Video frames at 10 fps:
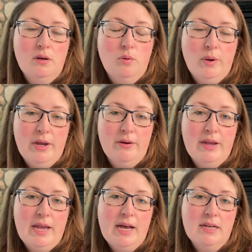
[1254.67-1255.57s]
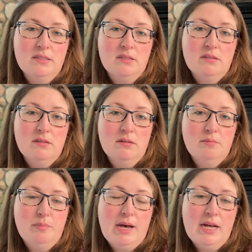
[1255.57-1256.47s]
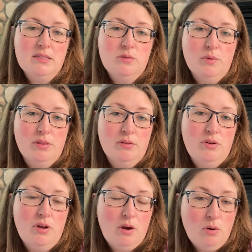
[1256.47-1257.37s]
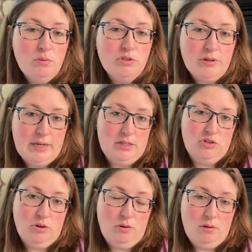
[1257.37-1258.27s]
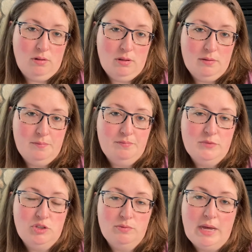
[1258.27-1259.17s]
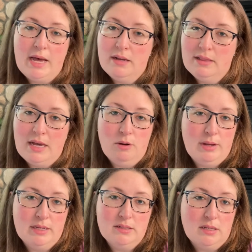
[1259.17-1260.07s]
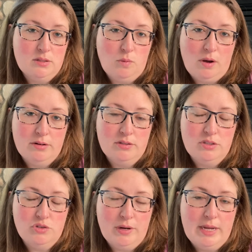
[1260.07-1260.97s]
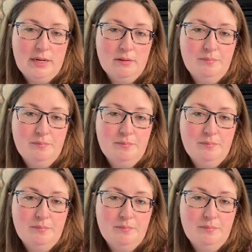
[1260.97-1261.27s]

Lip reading: whereas pots with no drainage hole do not allow excess water to drain.